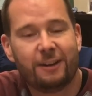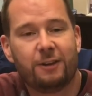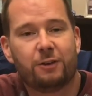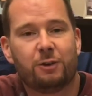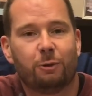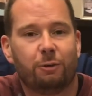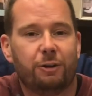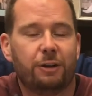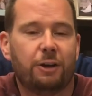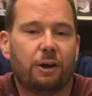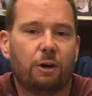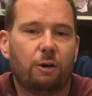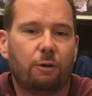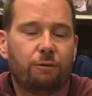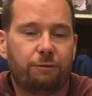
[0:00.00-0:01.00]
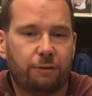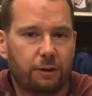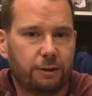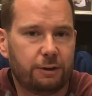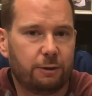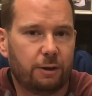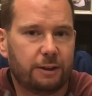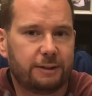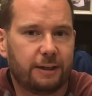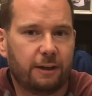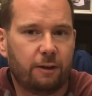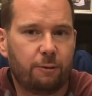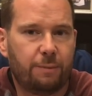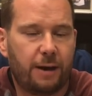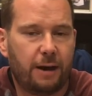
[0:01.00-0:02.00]
So we'll need to go first to our
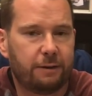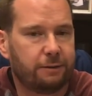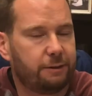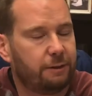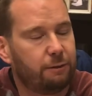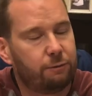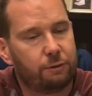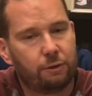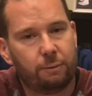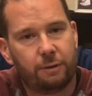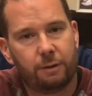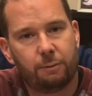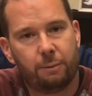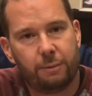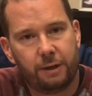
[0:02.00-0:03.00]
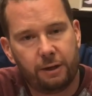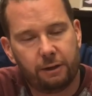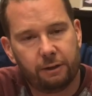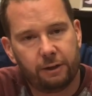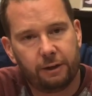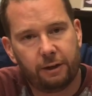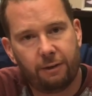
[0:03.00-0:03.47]
executive pastor, inform him immediately,